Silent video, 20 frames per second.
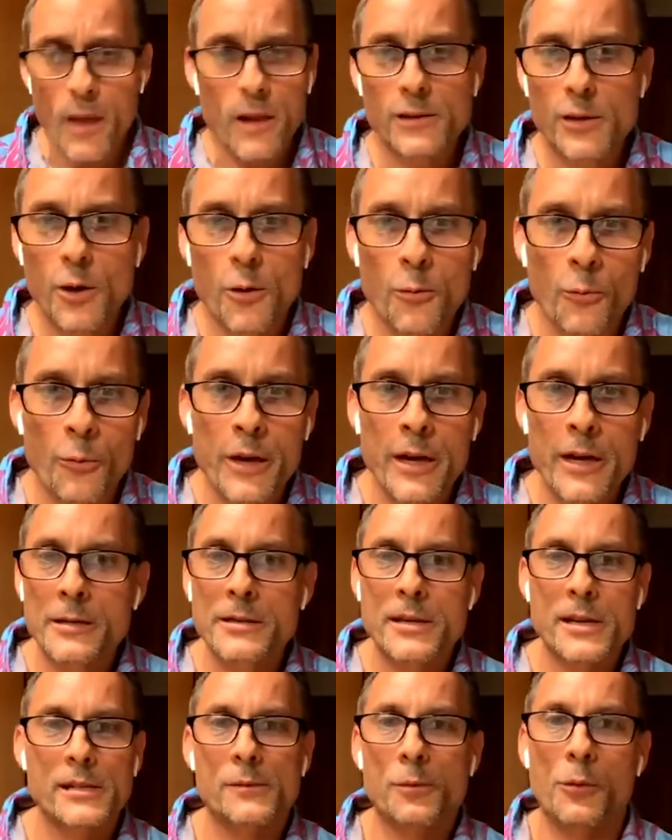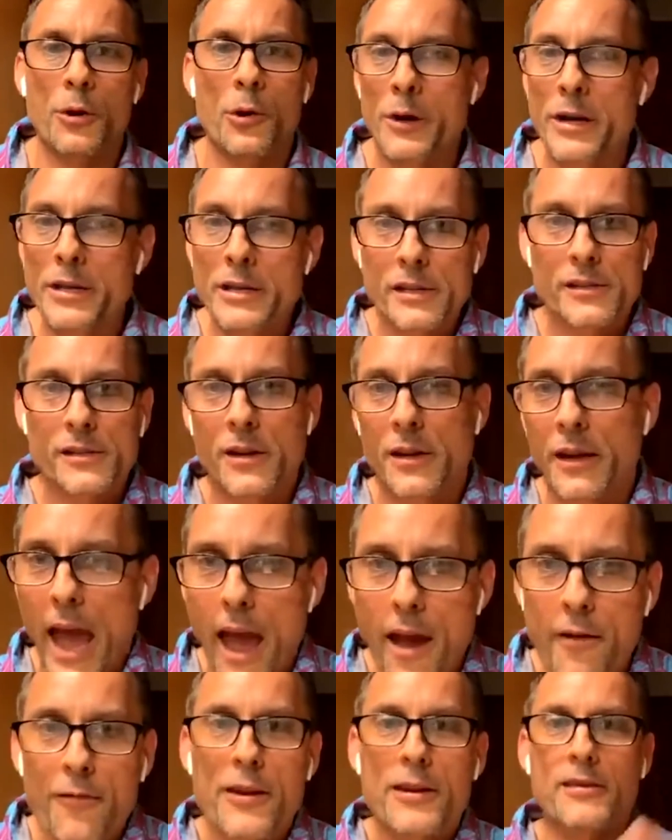we just took
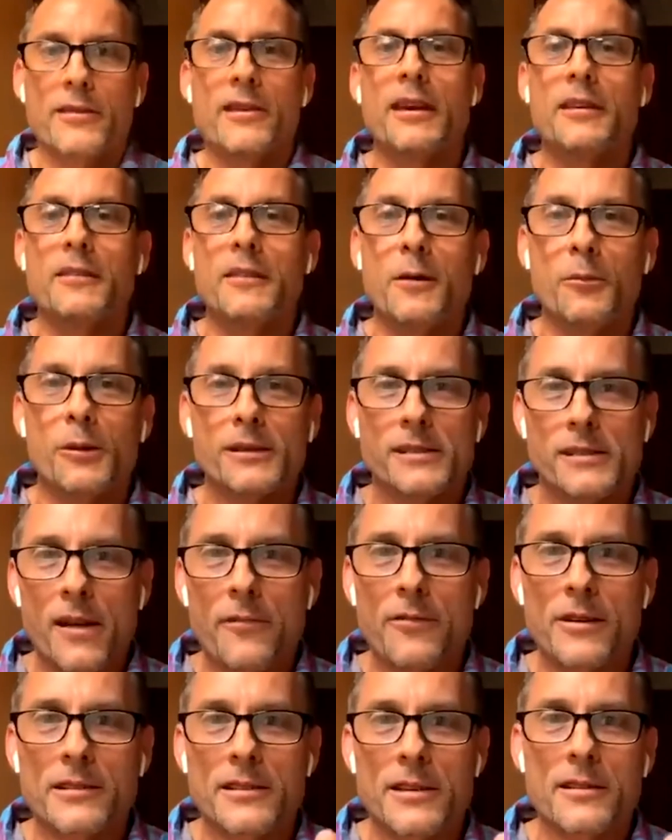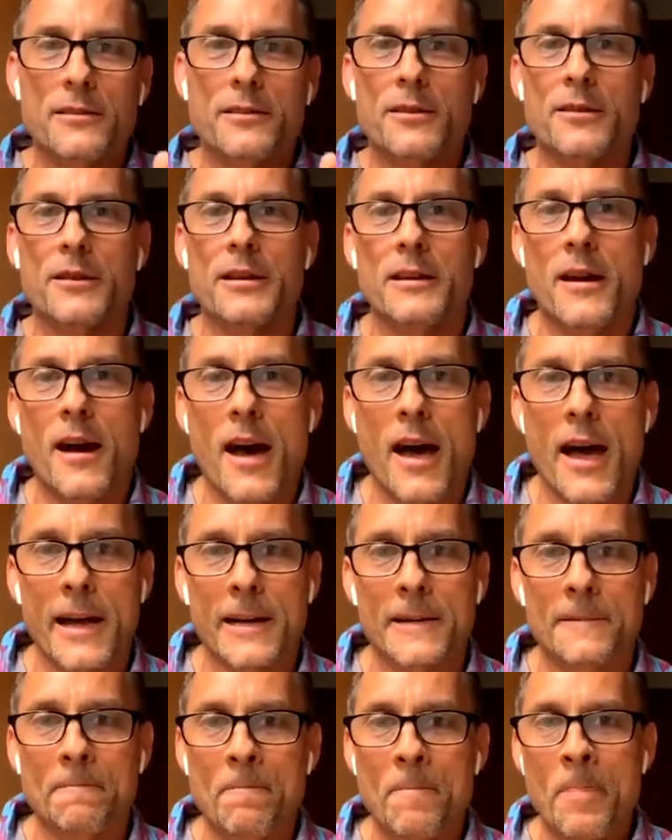everything that was
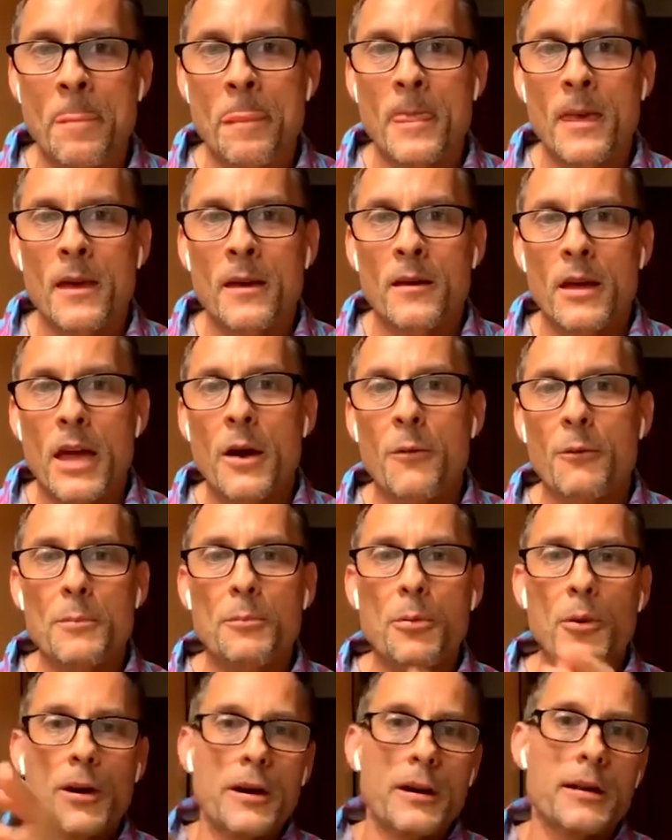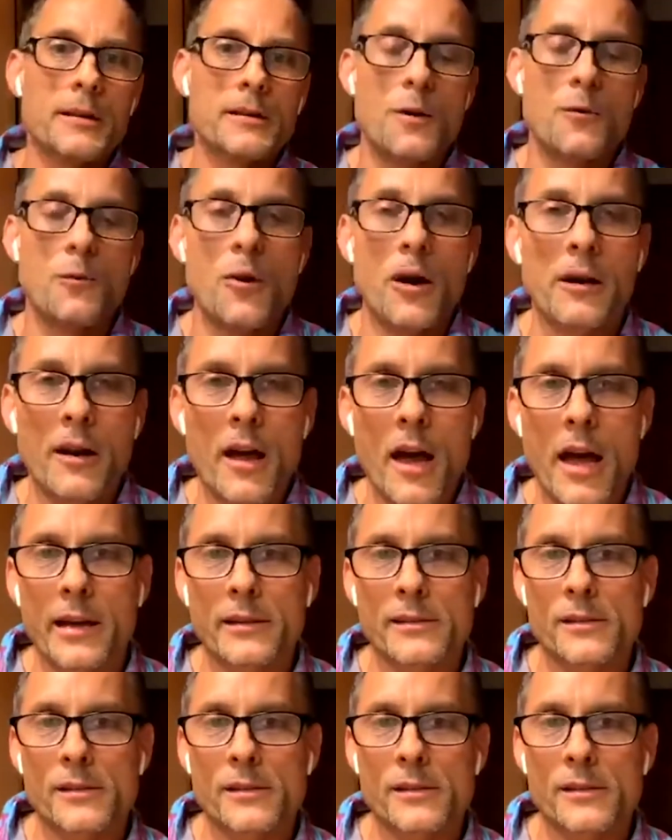1739 and we put it into one night.